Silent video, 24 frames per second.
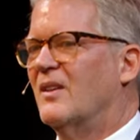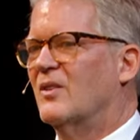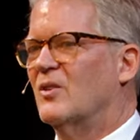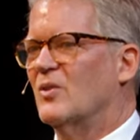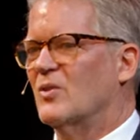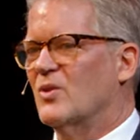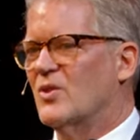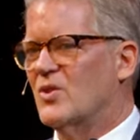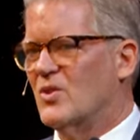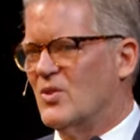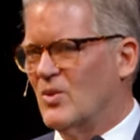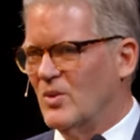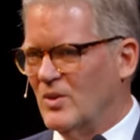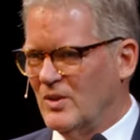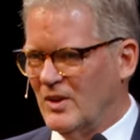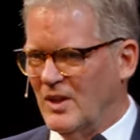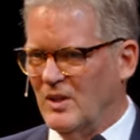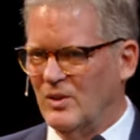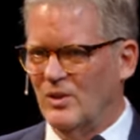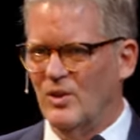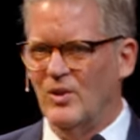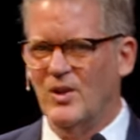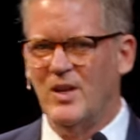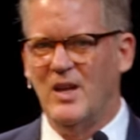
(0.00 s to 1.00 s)
they're
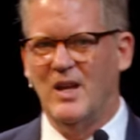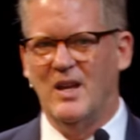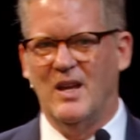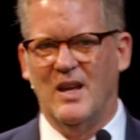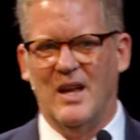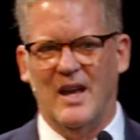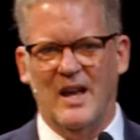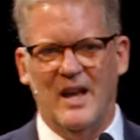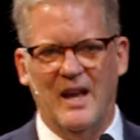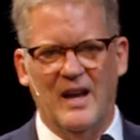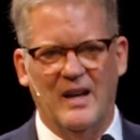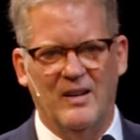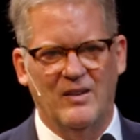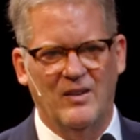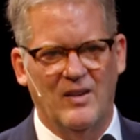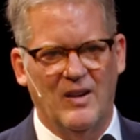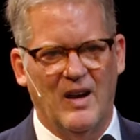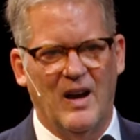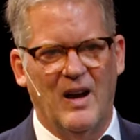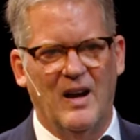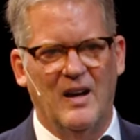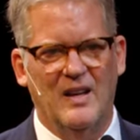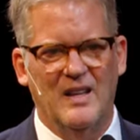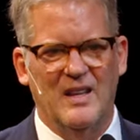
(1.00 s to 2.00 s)
certainly looking at,
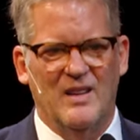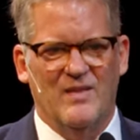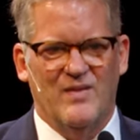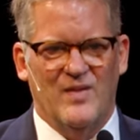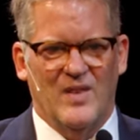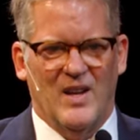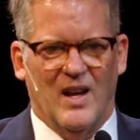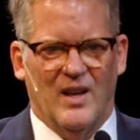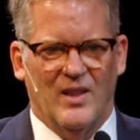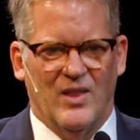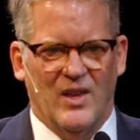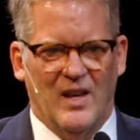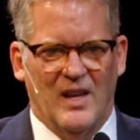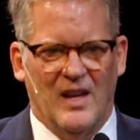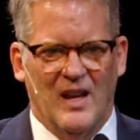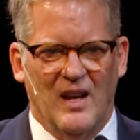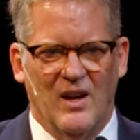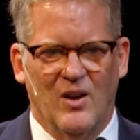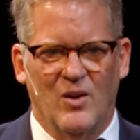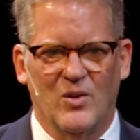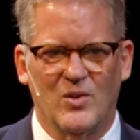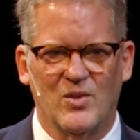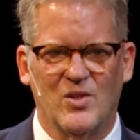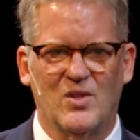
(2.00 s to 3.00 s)
uh, if nothing
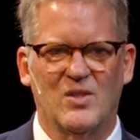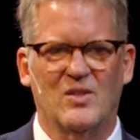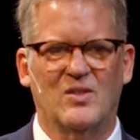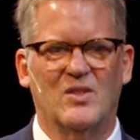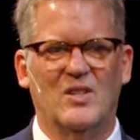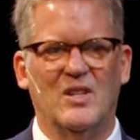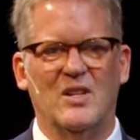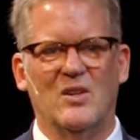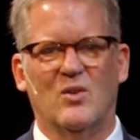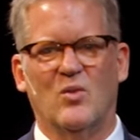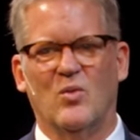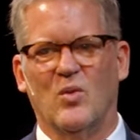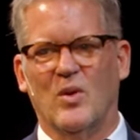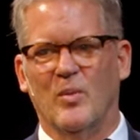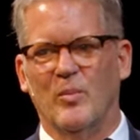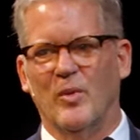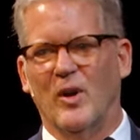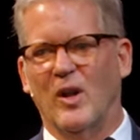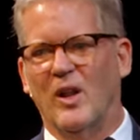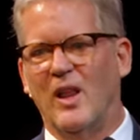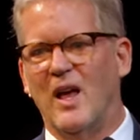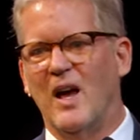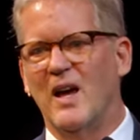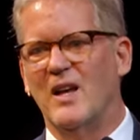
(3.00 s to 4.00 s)
else,
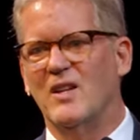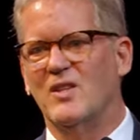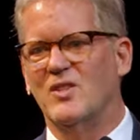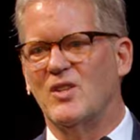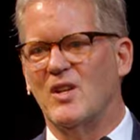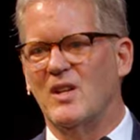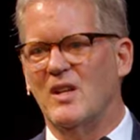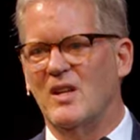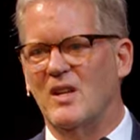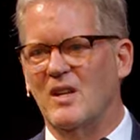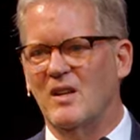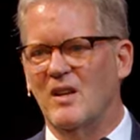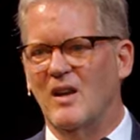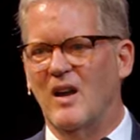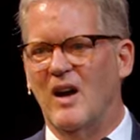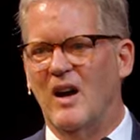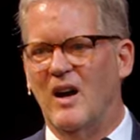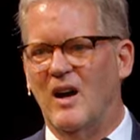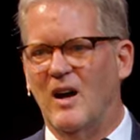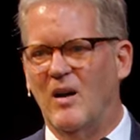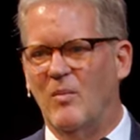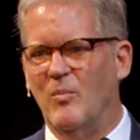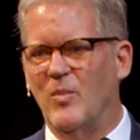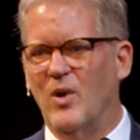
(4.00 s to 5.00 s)
decriminalizing
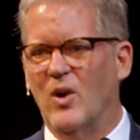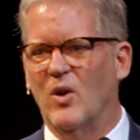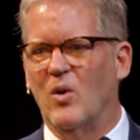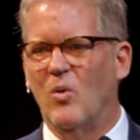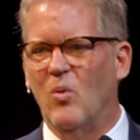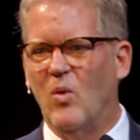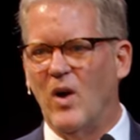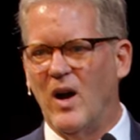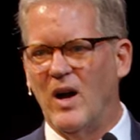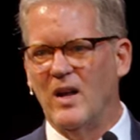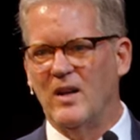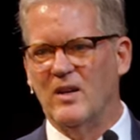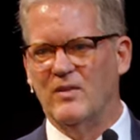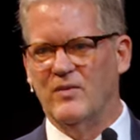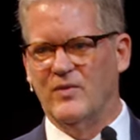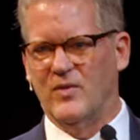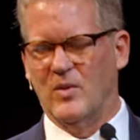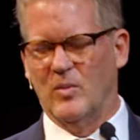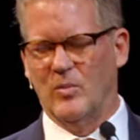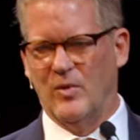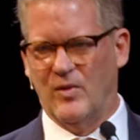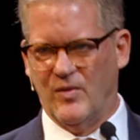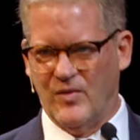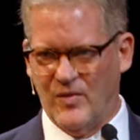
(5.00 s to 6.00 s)
uh, marijuana
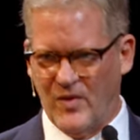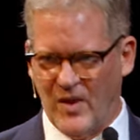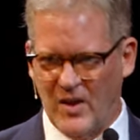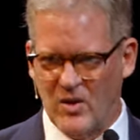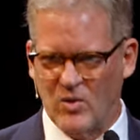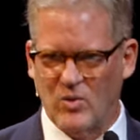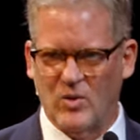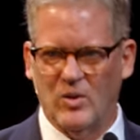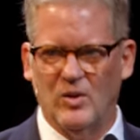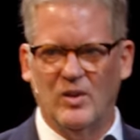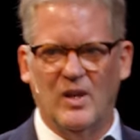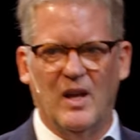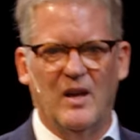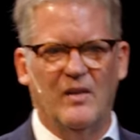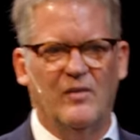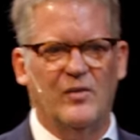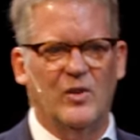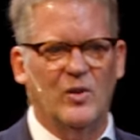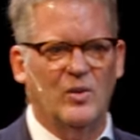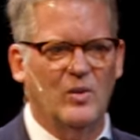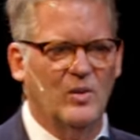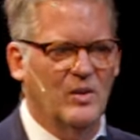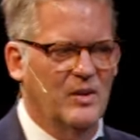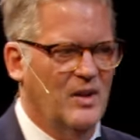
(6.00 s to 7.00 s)
from a federal
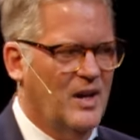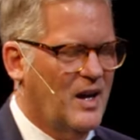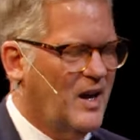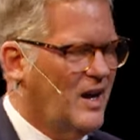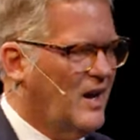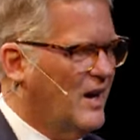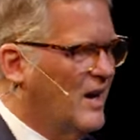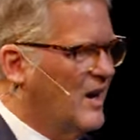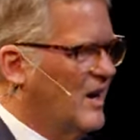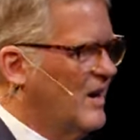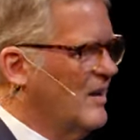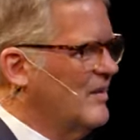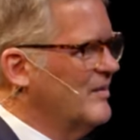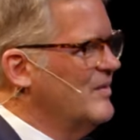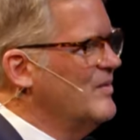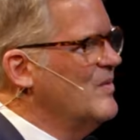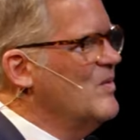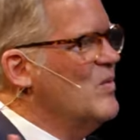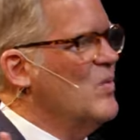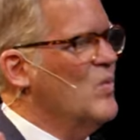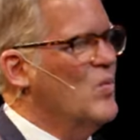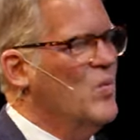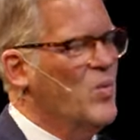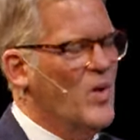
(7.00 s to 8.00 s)
level. Uh,
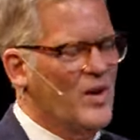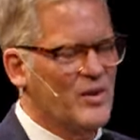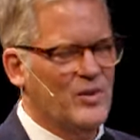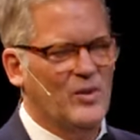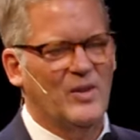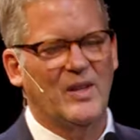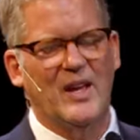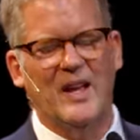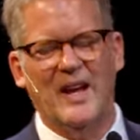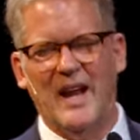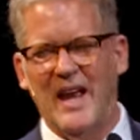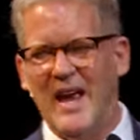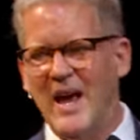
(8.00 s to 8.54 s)
whether that